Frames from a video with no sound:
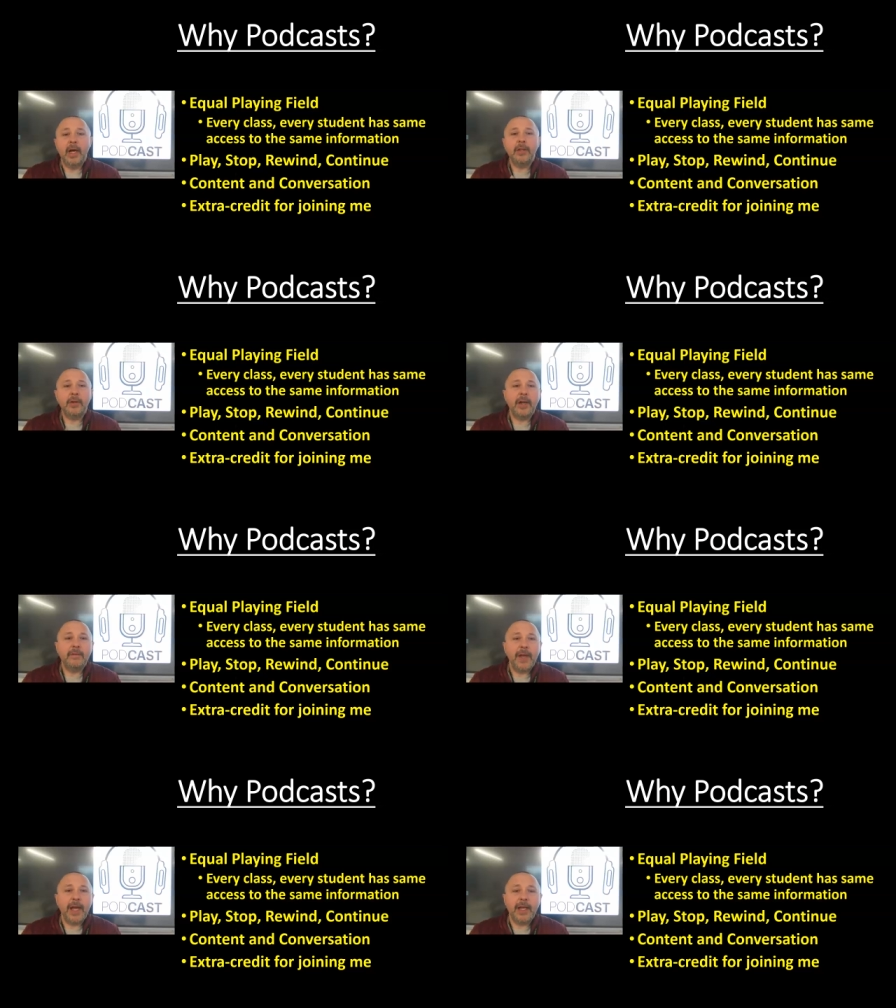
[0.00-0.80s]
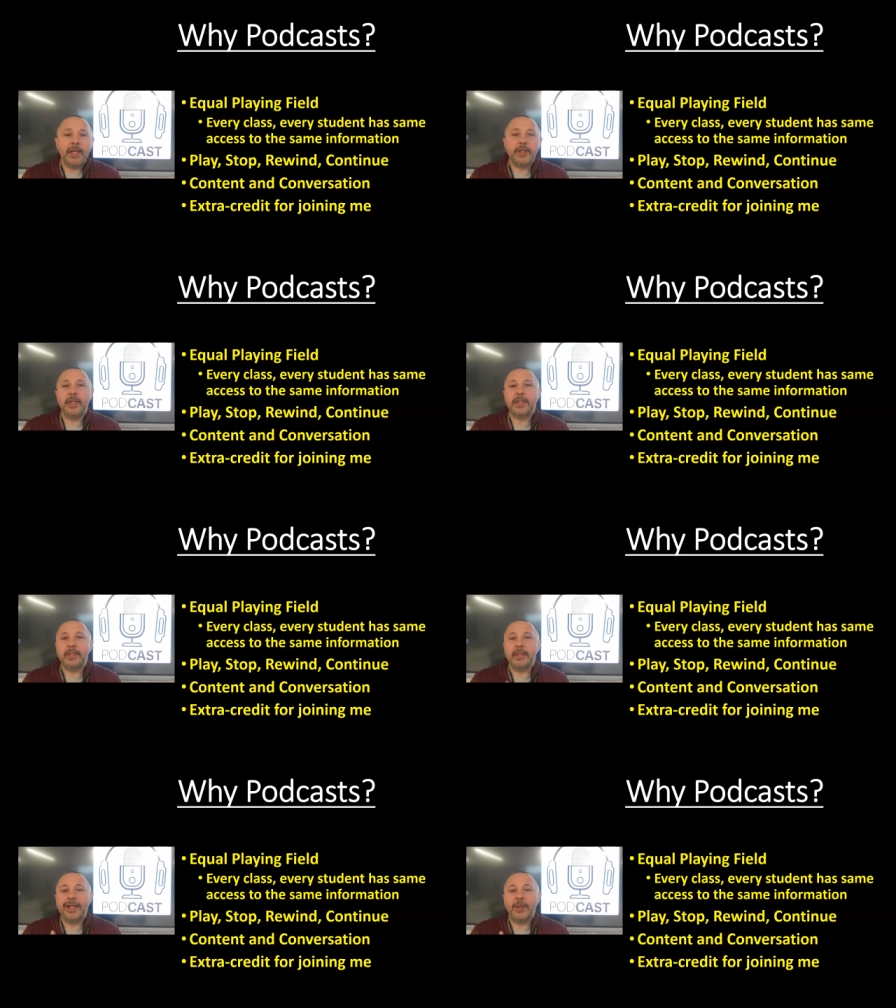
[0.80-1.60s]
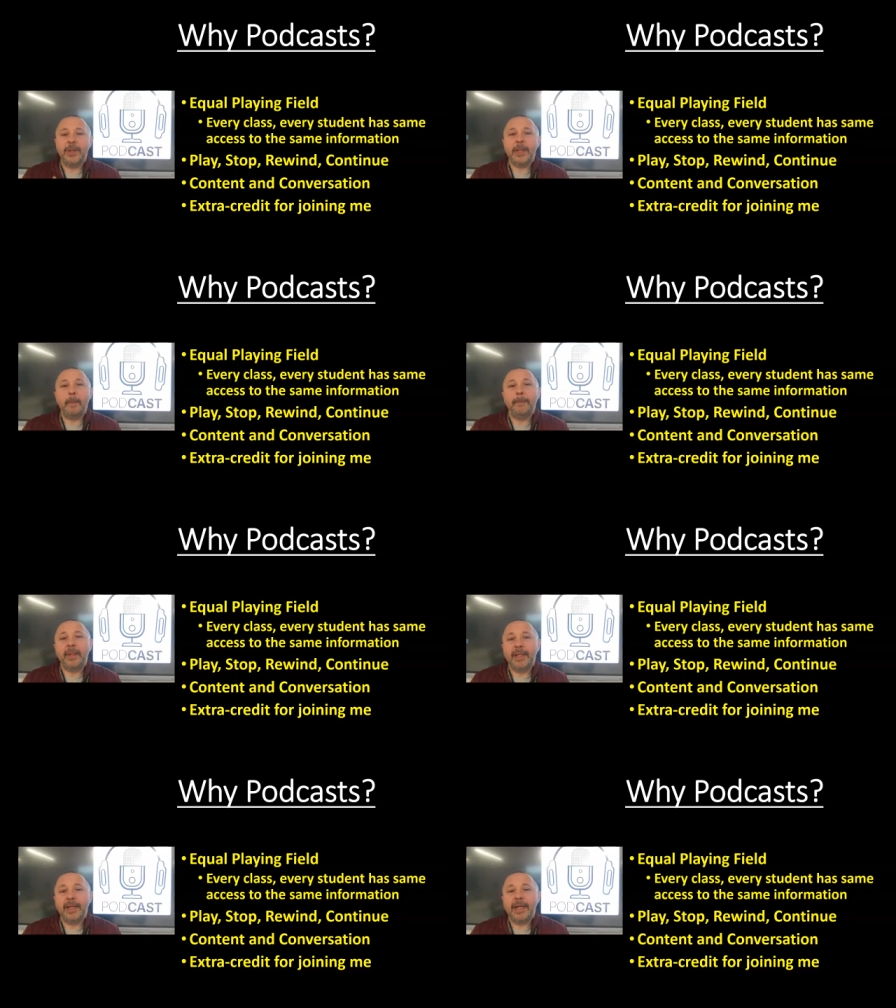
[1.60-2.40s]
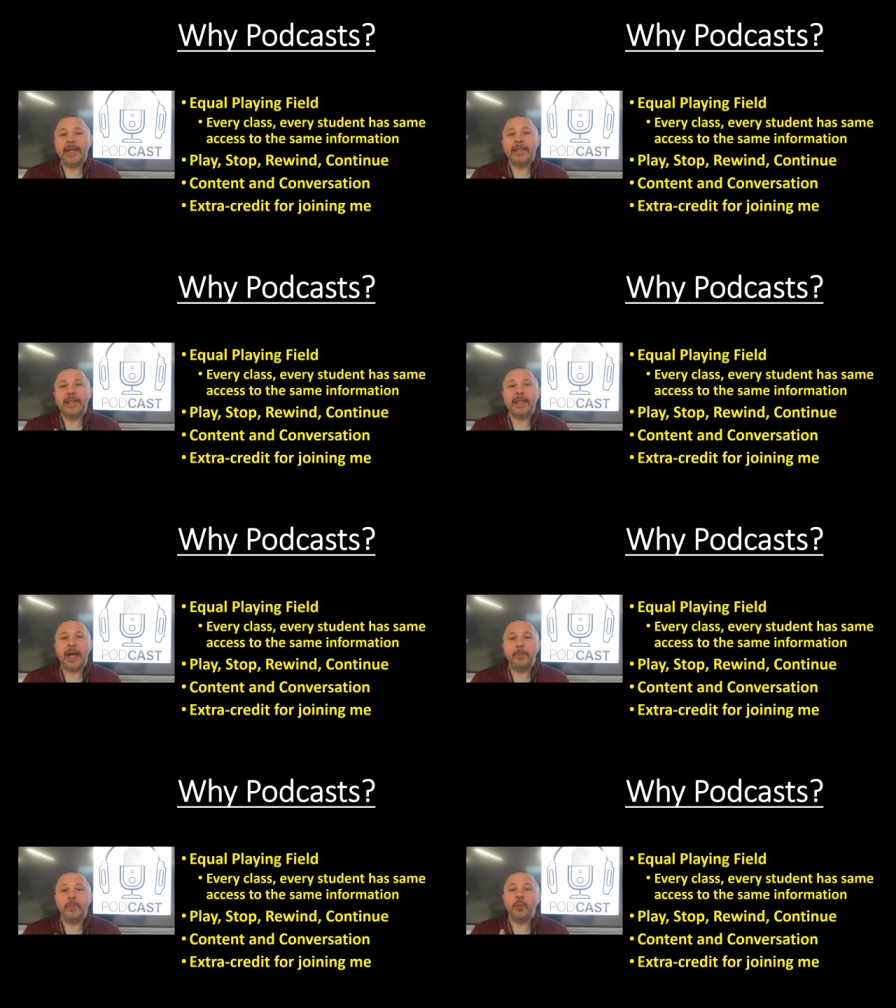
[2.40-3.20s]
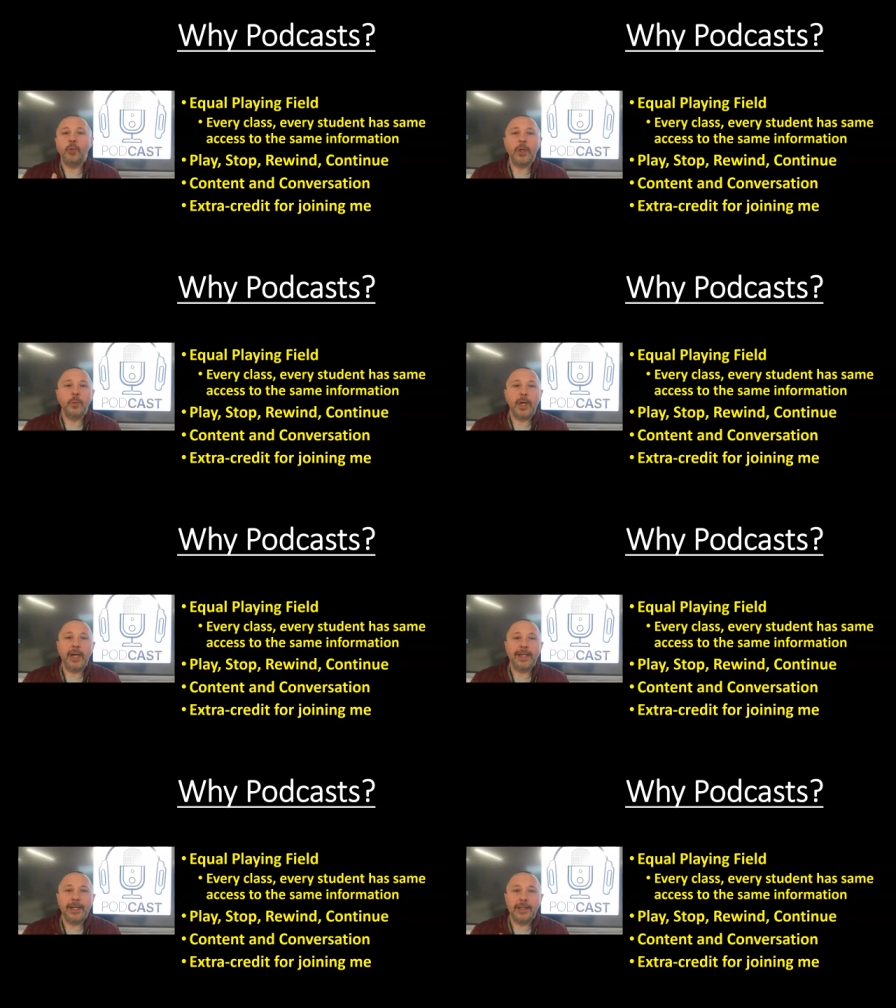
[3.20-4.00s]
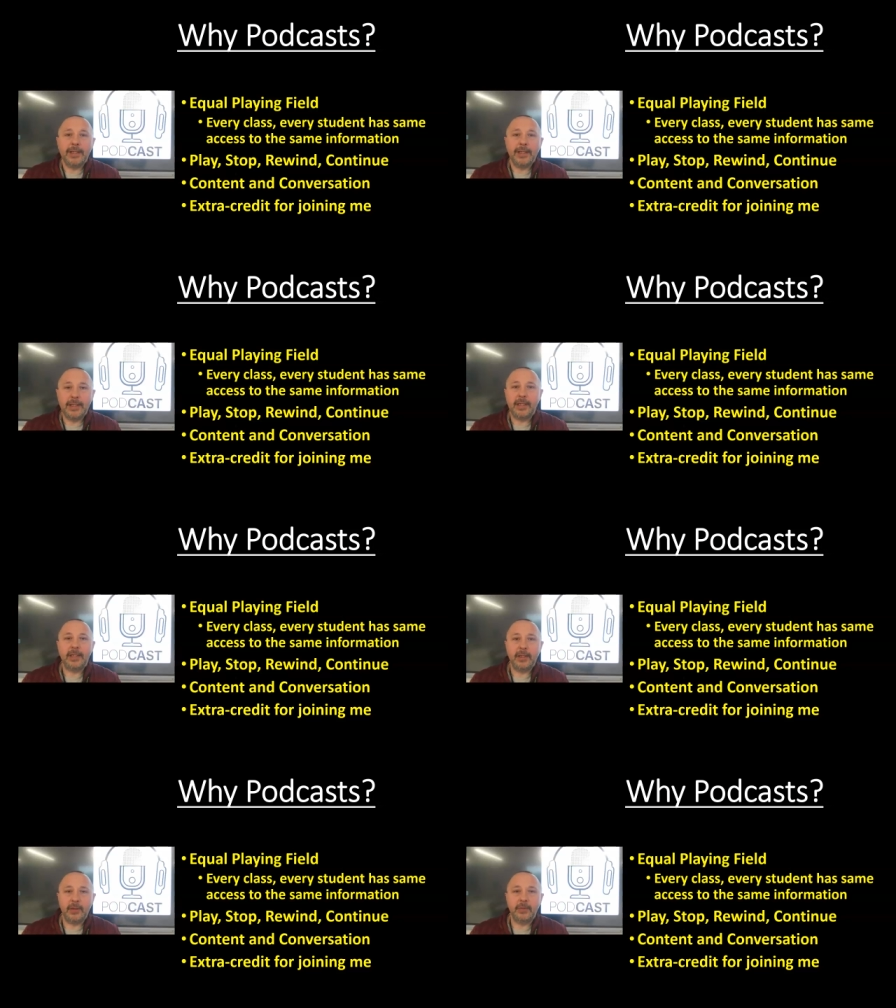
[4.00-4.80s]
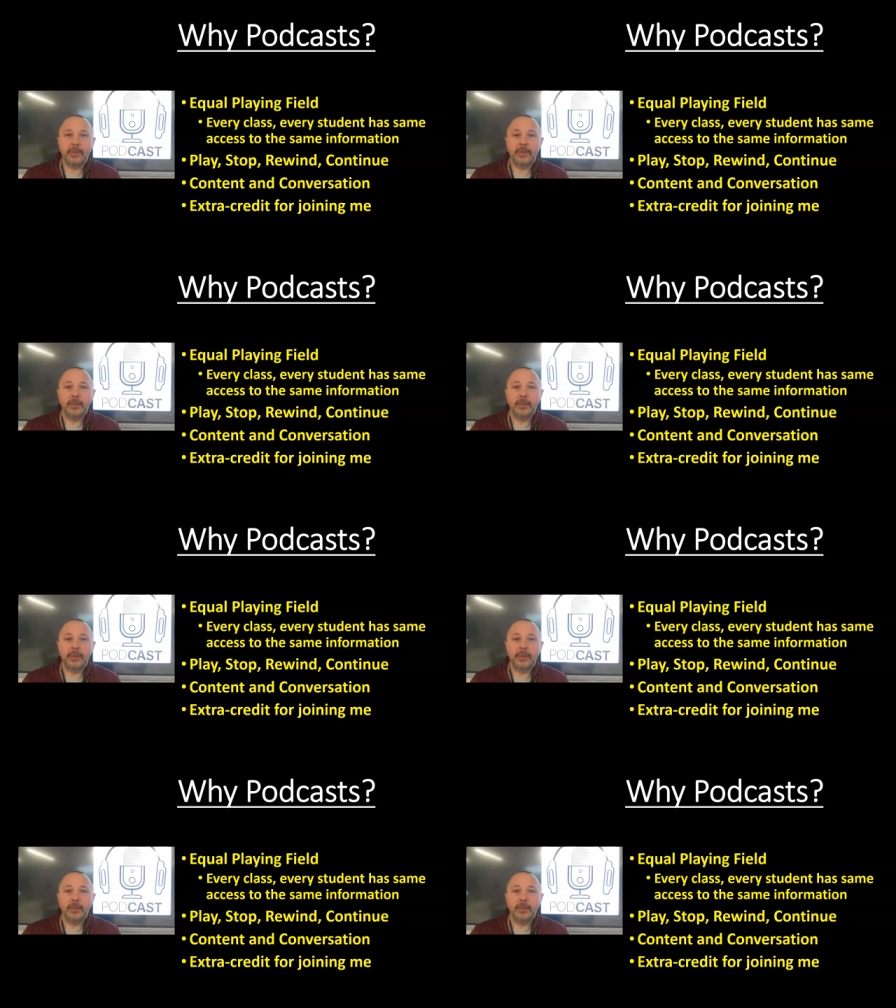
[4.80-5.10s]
Another advantage is that you get to play, stop, rewind, and continue.